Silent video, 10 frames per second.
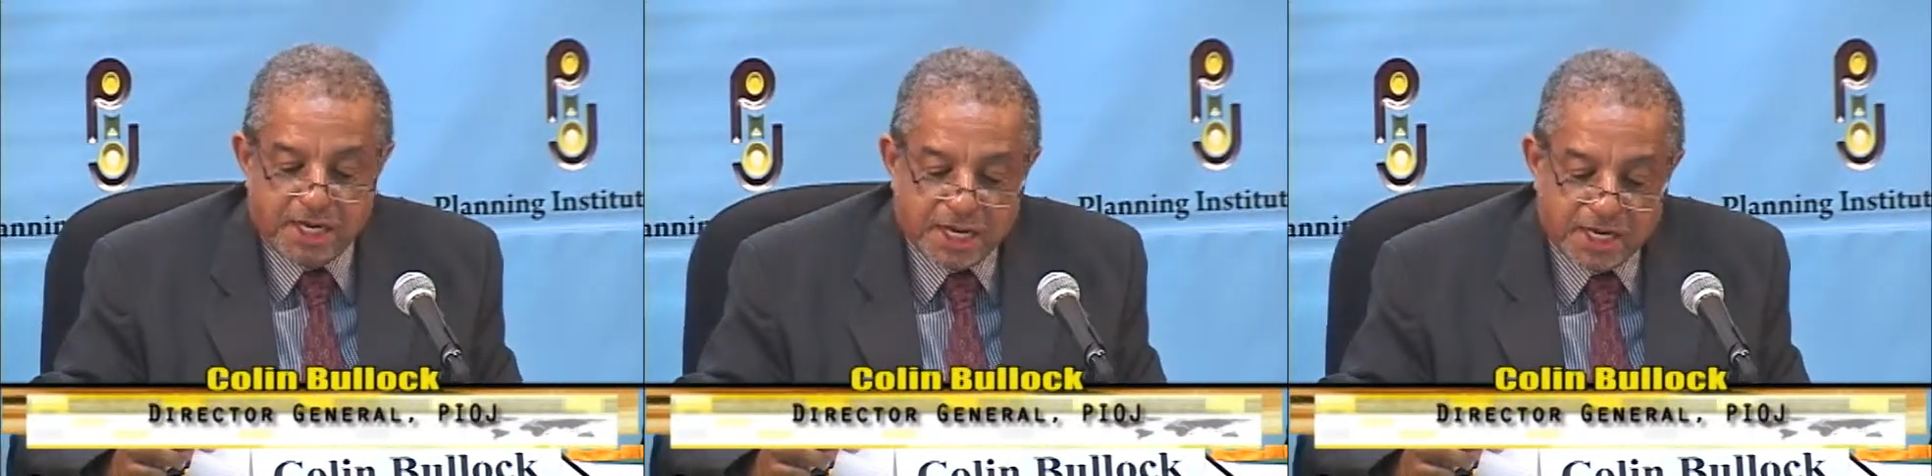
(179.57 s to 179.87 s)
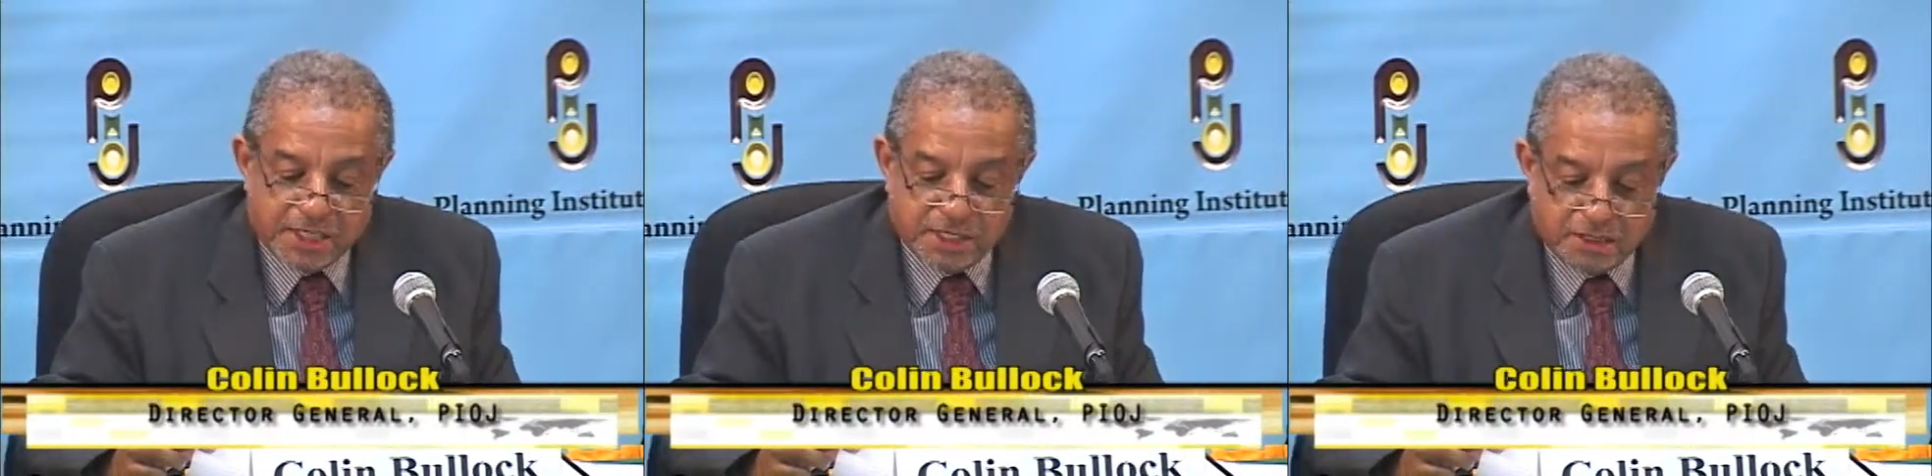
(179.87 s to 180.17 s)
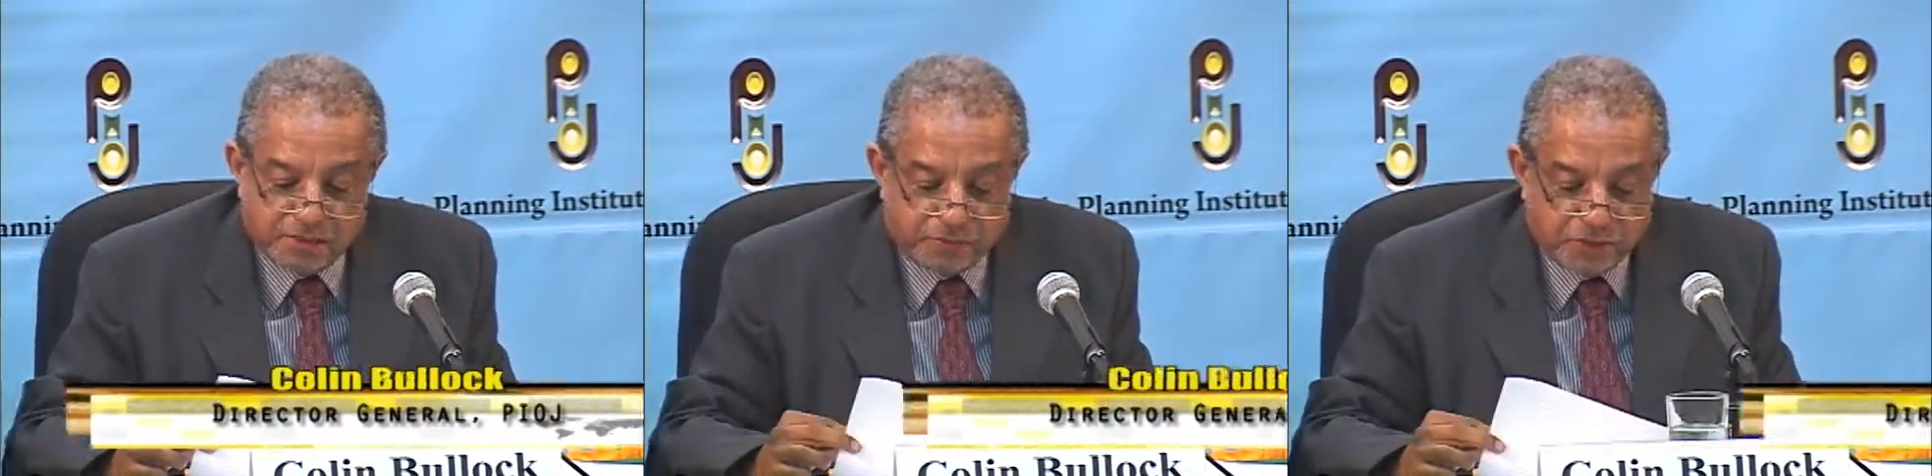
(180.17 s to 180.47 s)
and
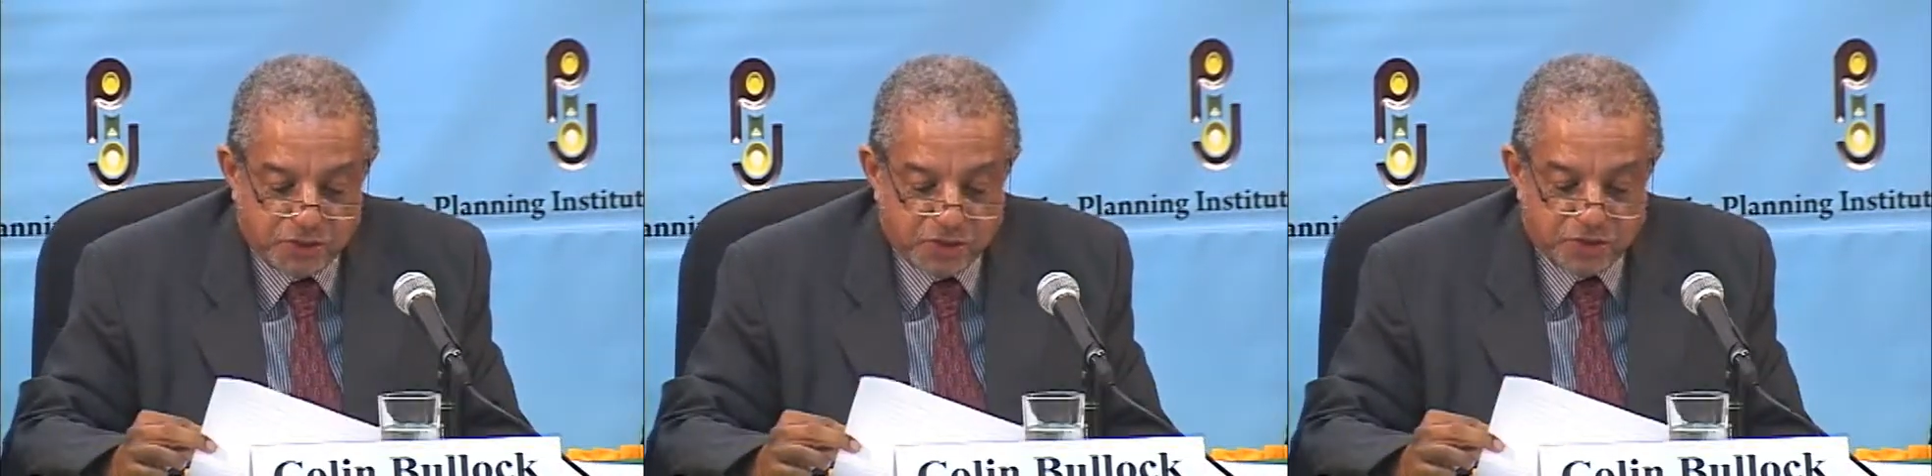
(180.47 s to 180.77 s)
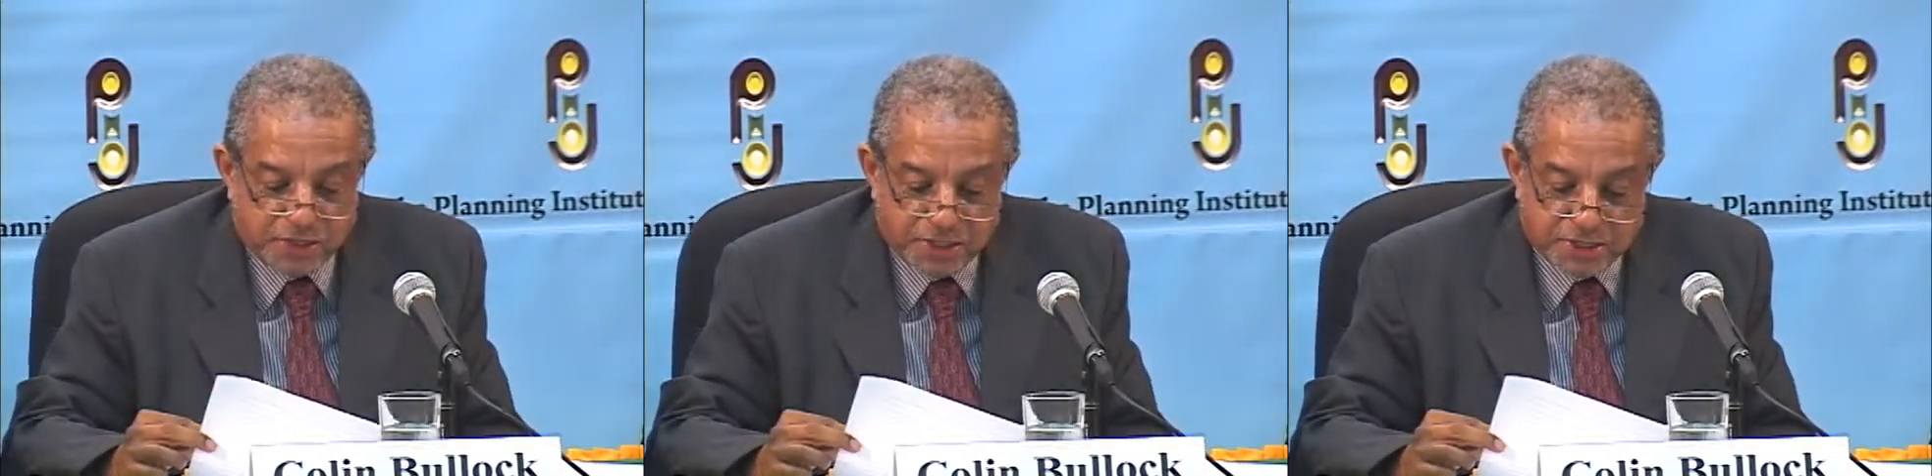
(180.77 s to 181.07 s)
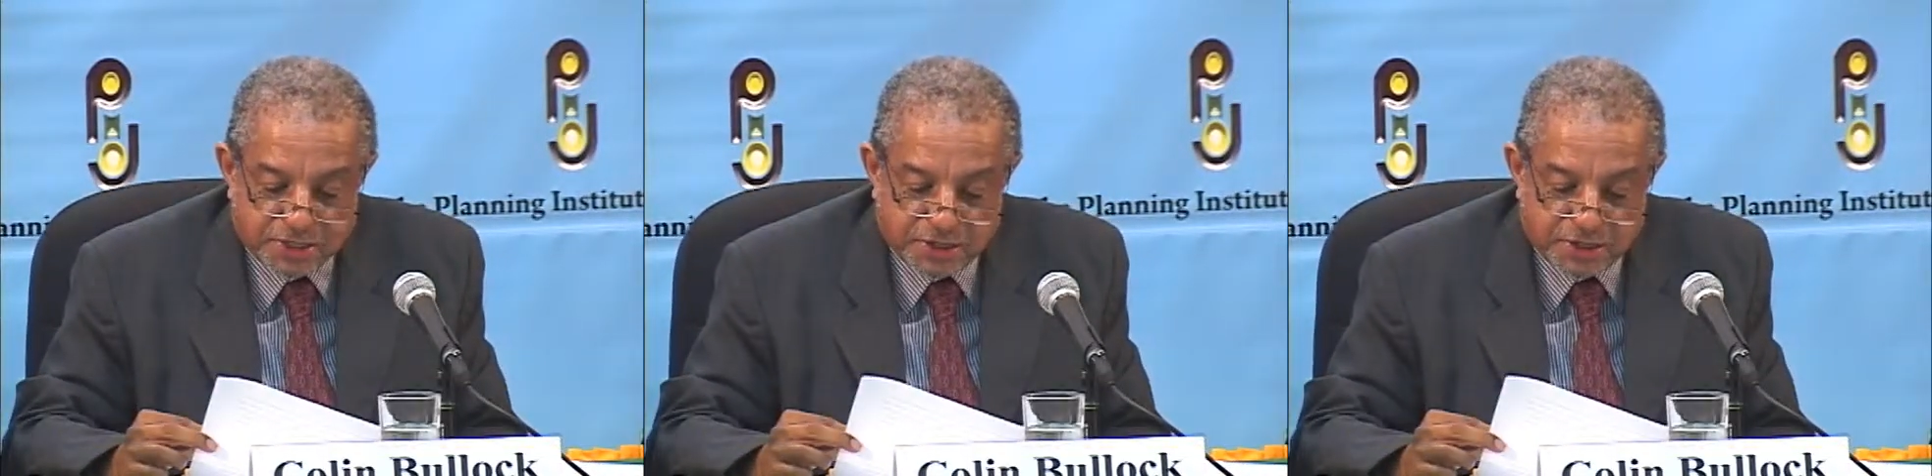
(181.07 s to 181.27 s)
producers